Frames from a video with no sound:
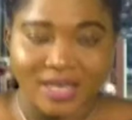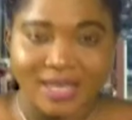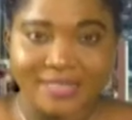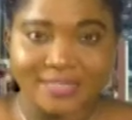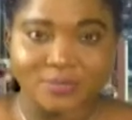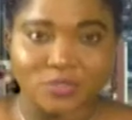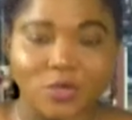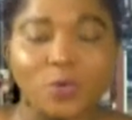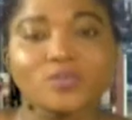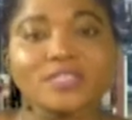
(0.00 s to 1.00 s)
Egypt's
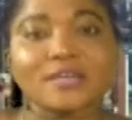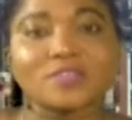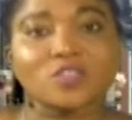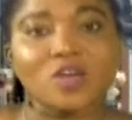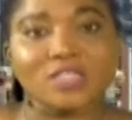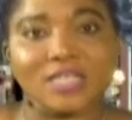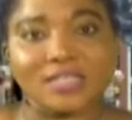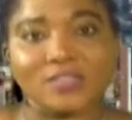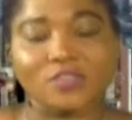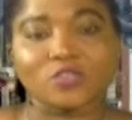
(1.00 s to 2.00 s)
schools have
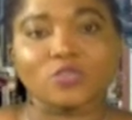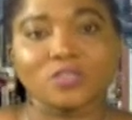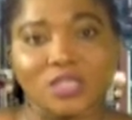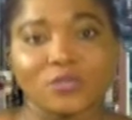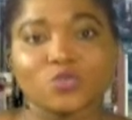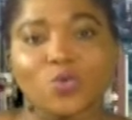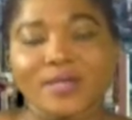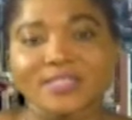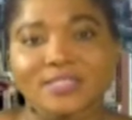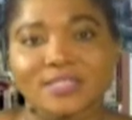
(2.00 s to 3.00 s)
started the new
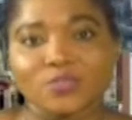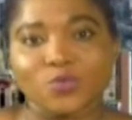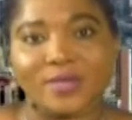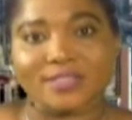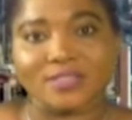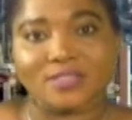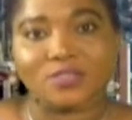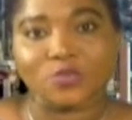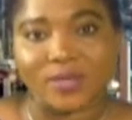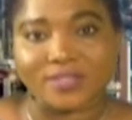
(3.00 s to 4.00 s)

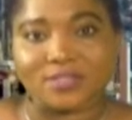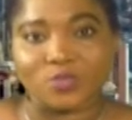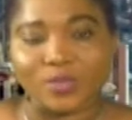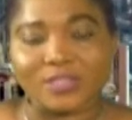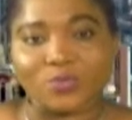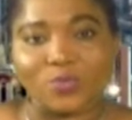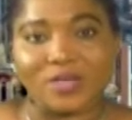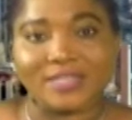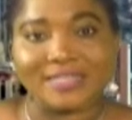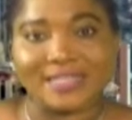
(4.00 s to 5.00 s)

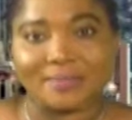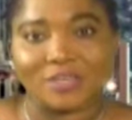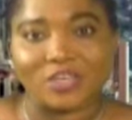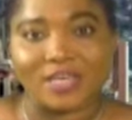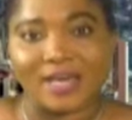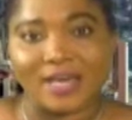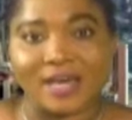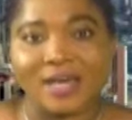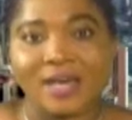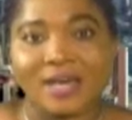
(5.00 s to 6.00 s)
2020-2021 academic
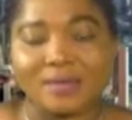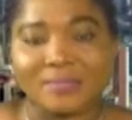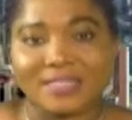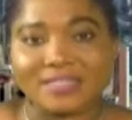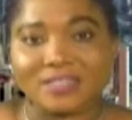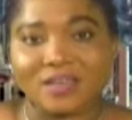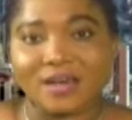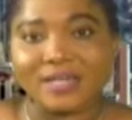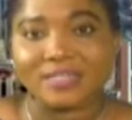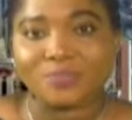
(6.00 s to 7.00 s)
year amid
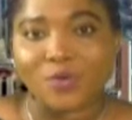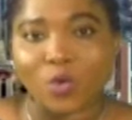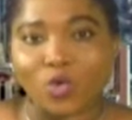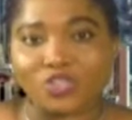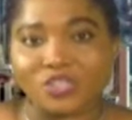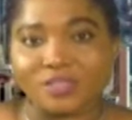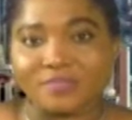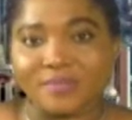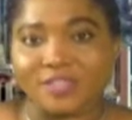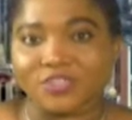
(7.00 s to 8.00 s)
tight
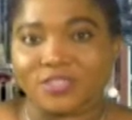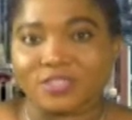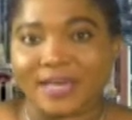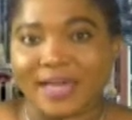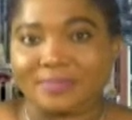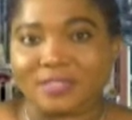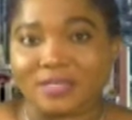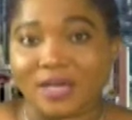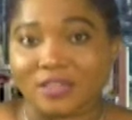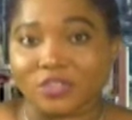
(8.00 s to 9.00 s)
precautionary measures
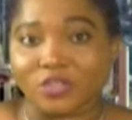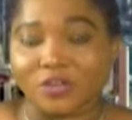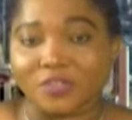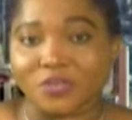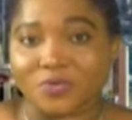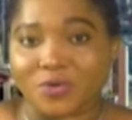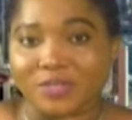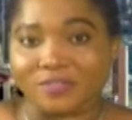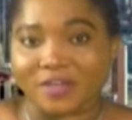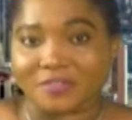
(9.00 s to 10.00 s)
aimed at the novel
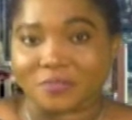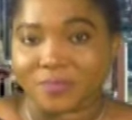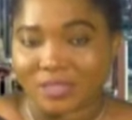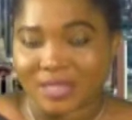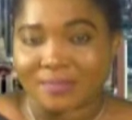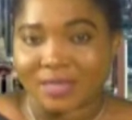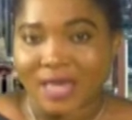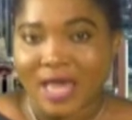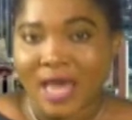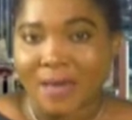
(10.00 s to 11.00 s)
coronavirus
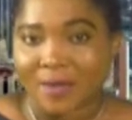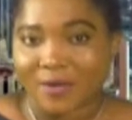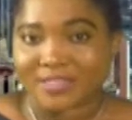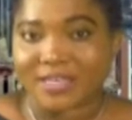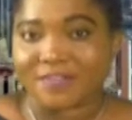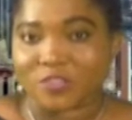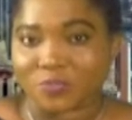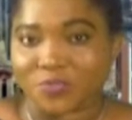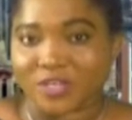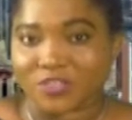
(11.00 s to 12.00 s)
pandemic. Parents have
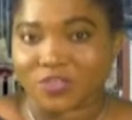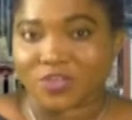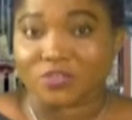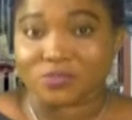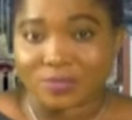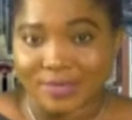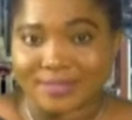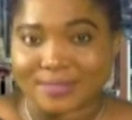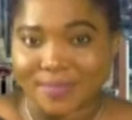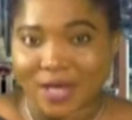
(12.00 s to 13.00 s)
expressed their
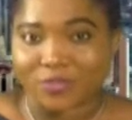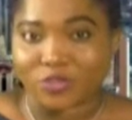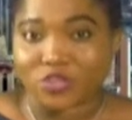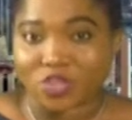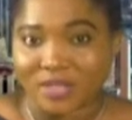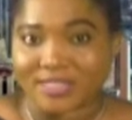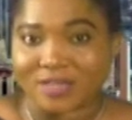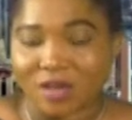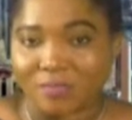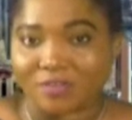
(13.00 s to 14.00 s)
concerns about the
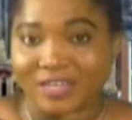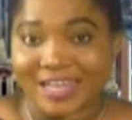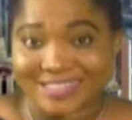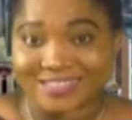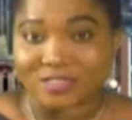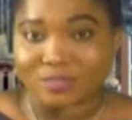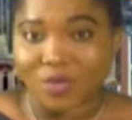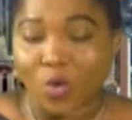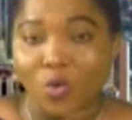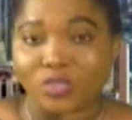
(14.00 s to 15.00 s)
starting up of classes
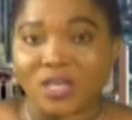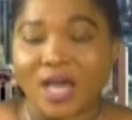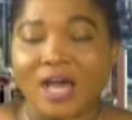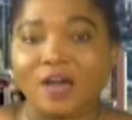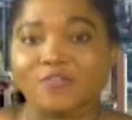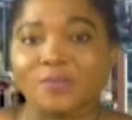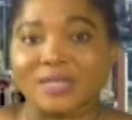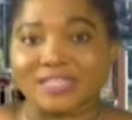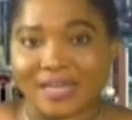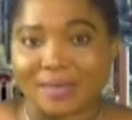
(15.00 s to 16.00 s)
because of the
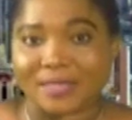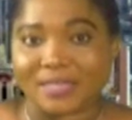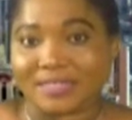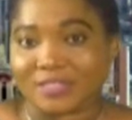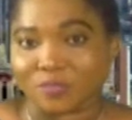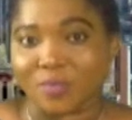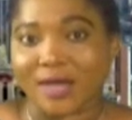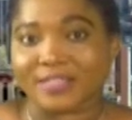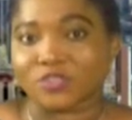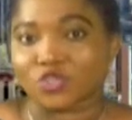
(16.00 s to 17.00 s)
pandemic,
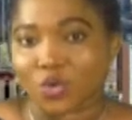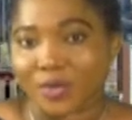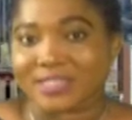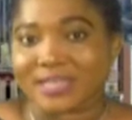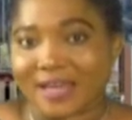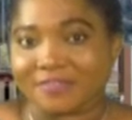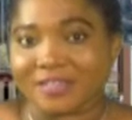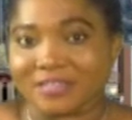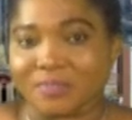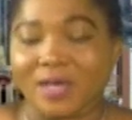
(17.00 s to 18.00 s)
despite joint
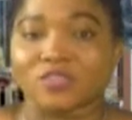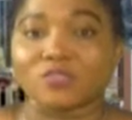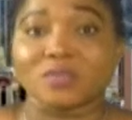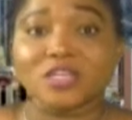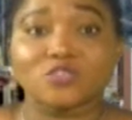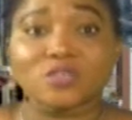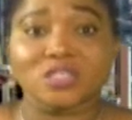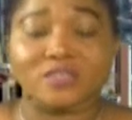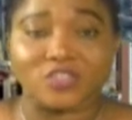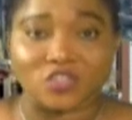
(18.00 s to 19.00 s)
efforts by the
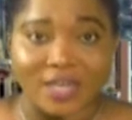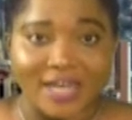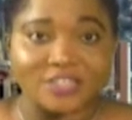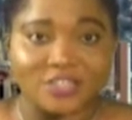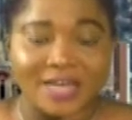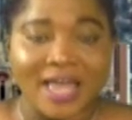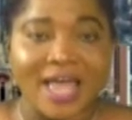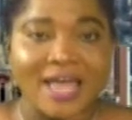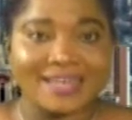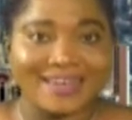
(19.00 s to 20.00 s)
Ministries of Education
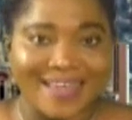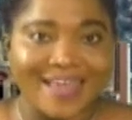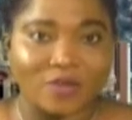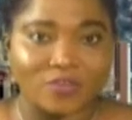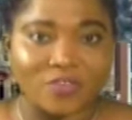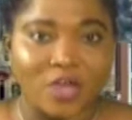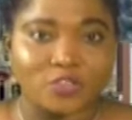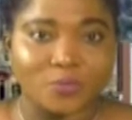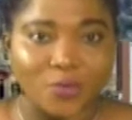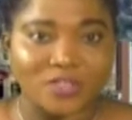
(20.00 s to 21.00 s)
and Health
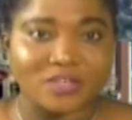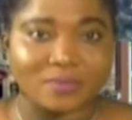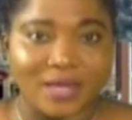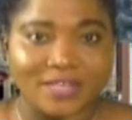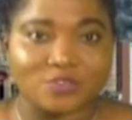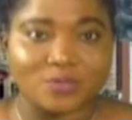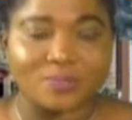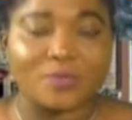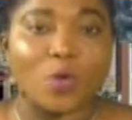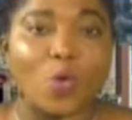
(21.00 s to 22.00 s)
to put in place
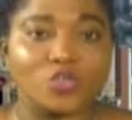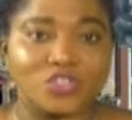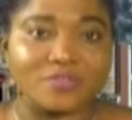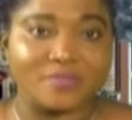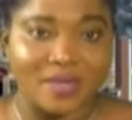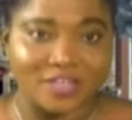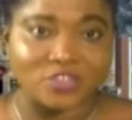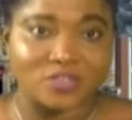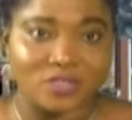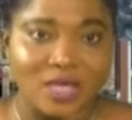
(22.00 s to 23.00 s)
strict precautionary
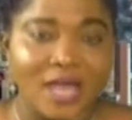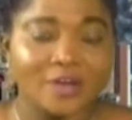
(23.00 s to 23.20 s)
measures.